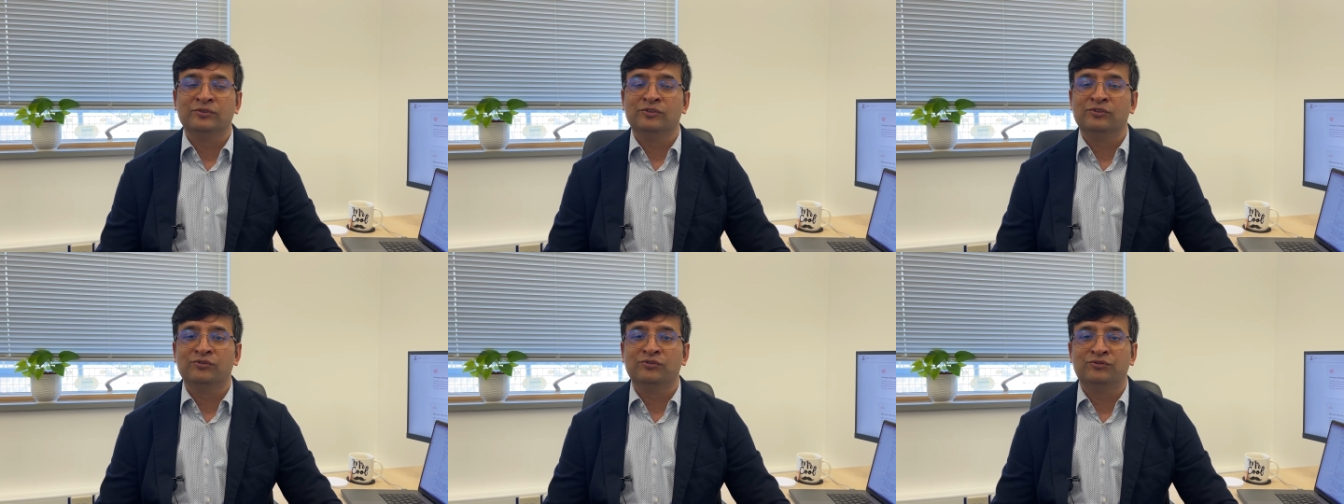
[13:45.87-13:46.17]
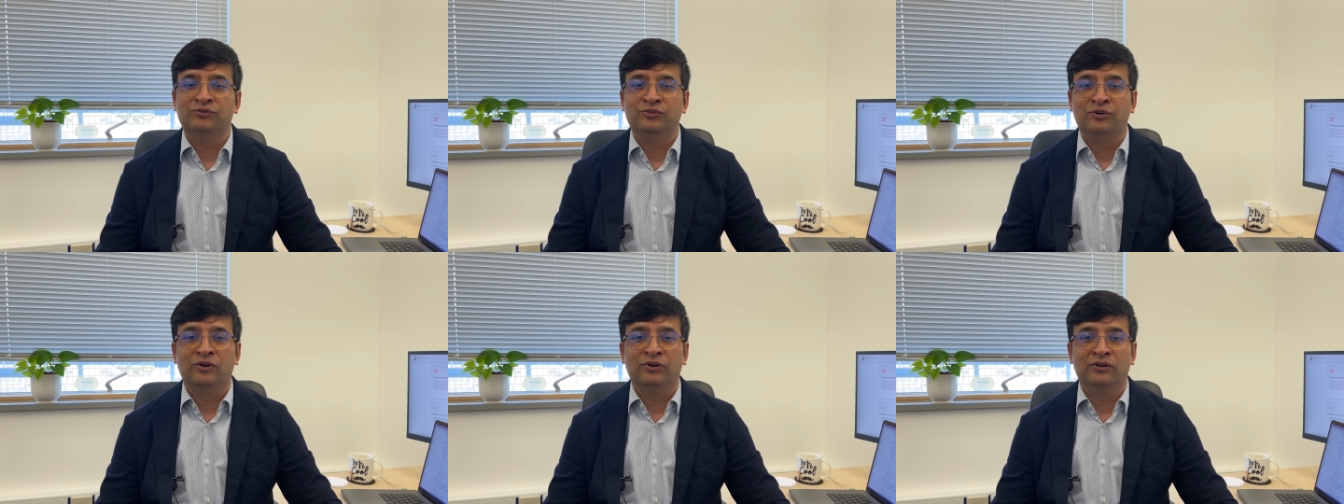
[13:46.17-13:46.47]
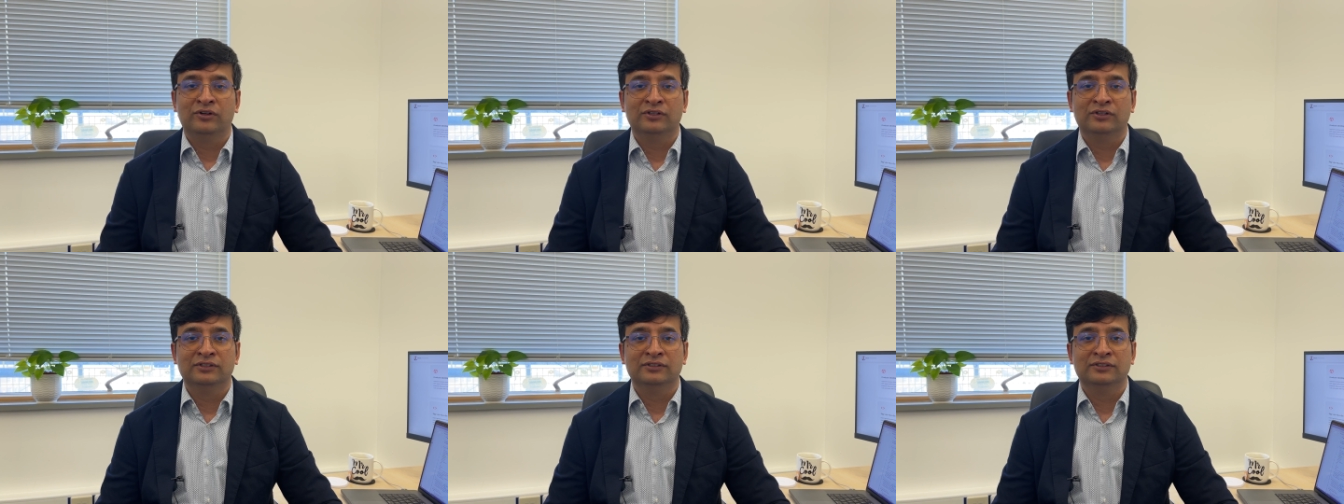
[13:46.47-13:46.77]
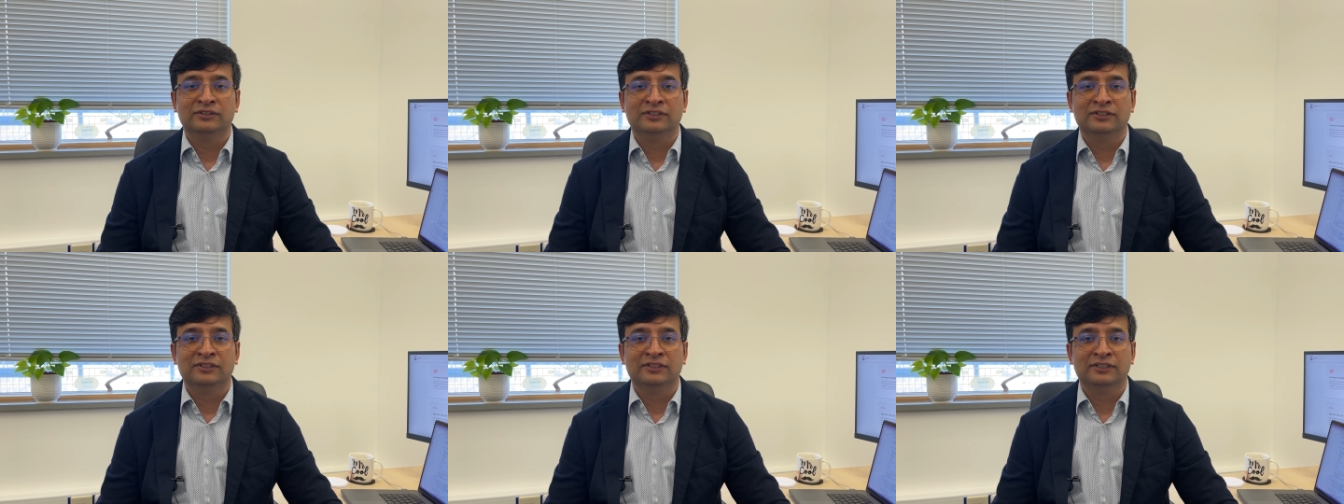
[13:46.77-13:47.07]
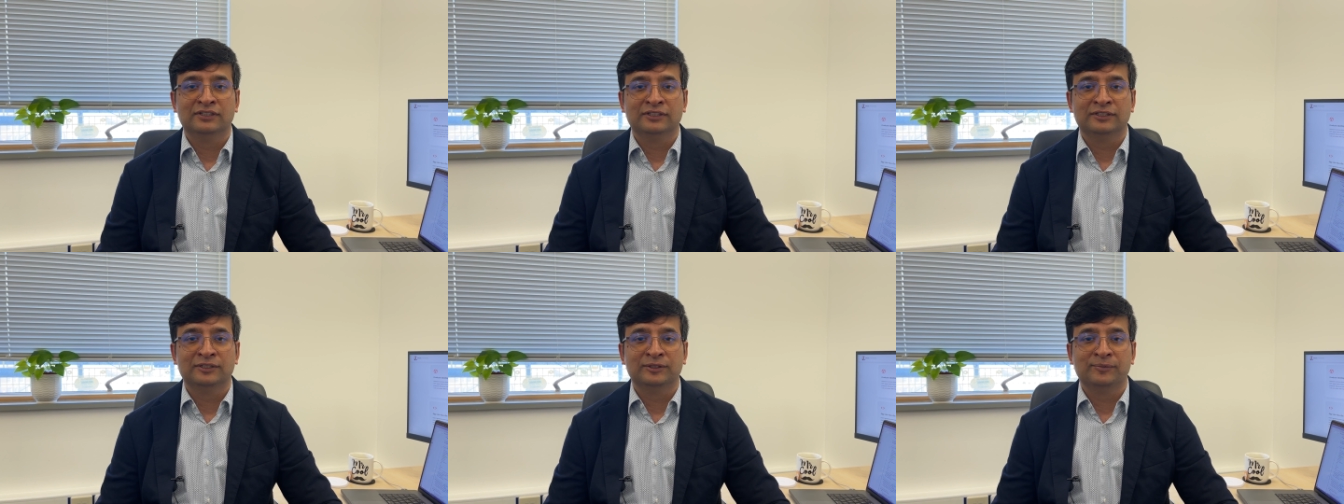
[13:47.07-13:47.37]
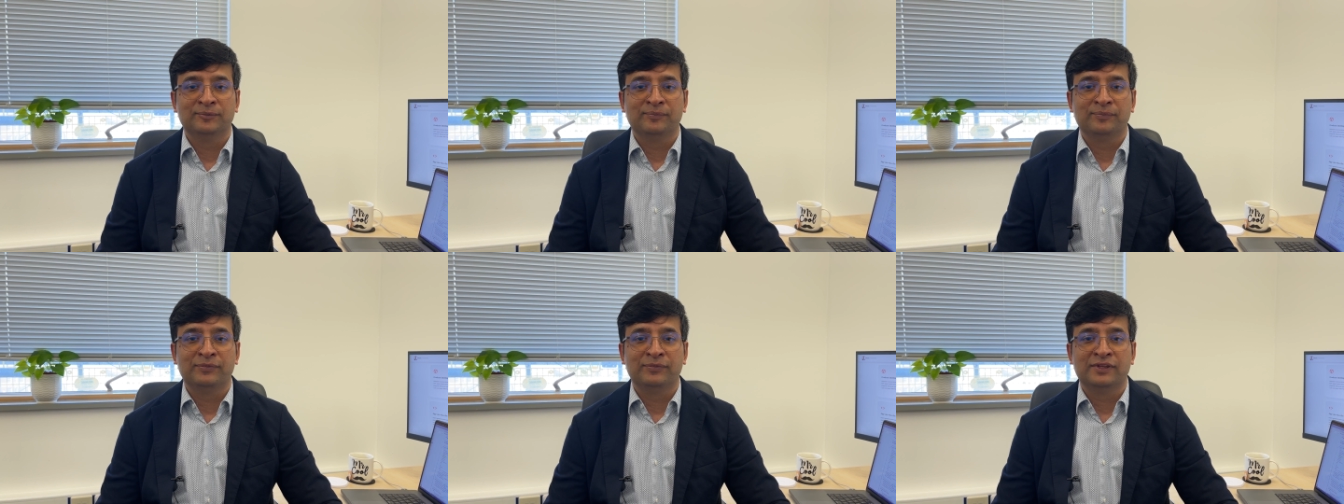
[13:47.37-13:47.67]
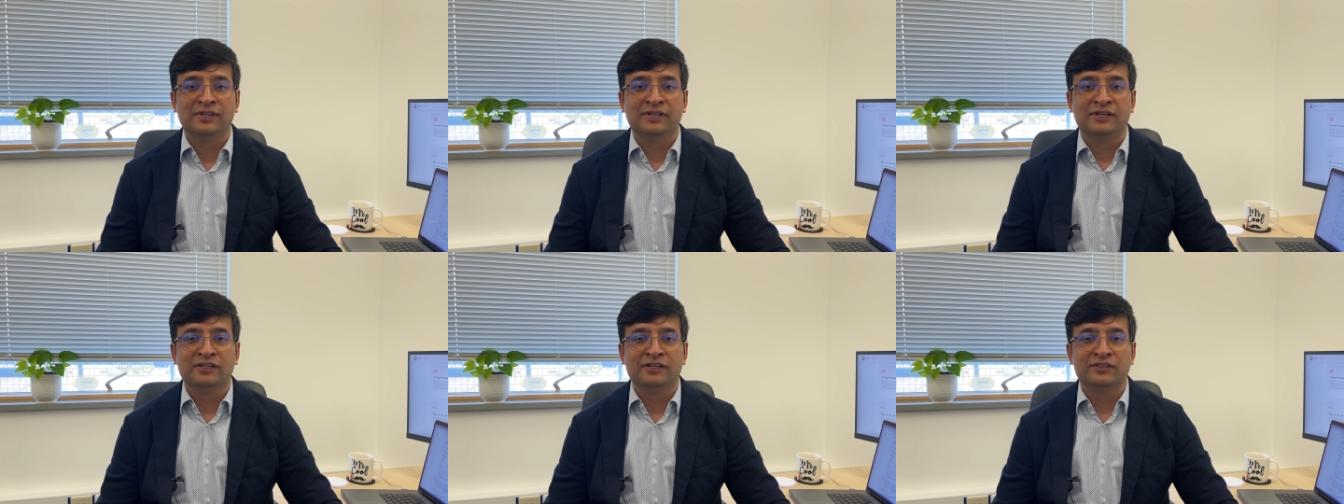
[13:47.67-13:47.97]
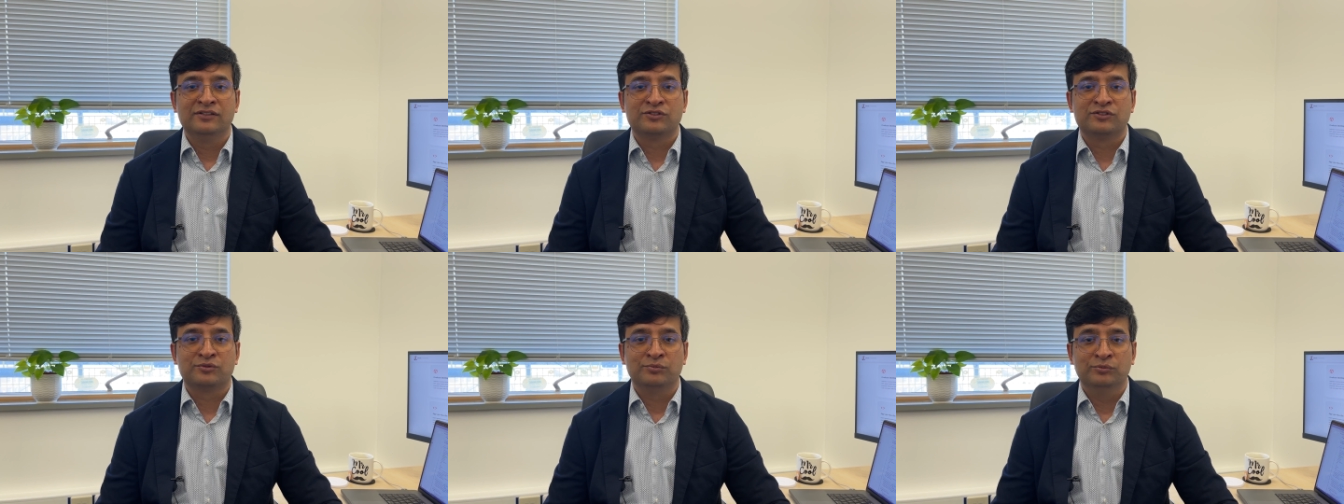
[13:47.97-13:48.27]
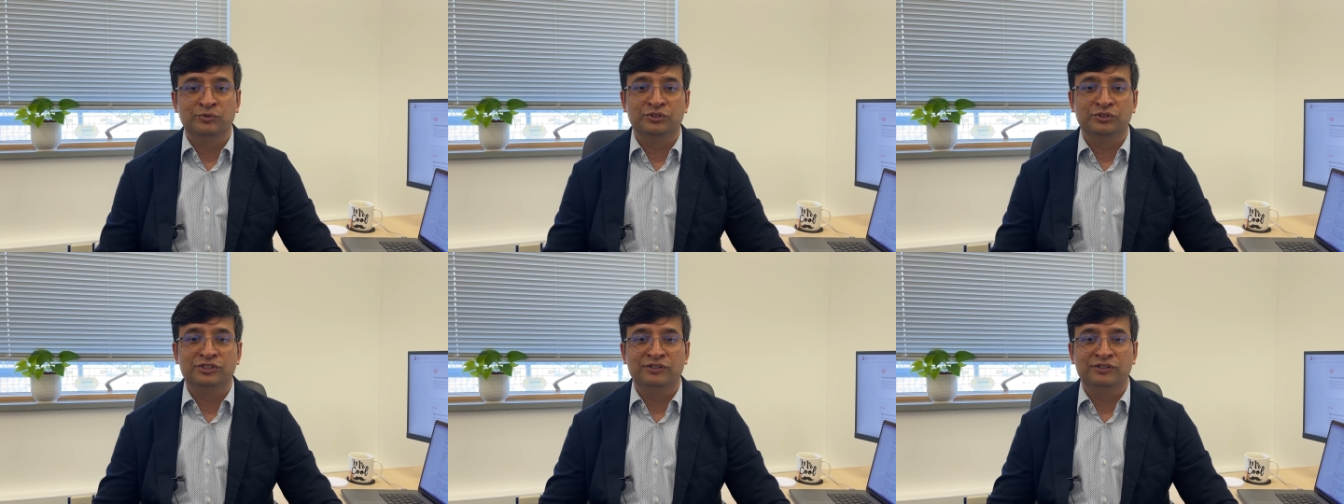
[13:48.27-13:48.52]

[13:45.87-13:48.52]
for smooth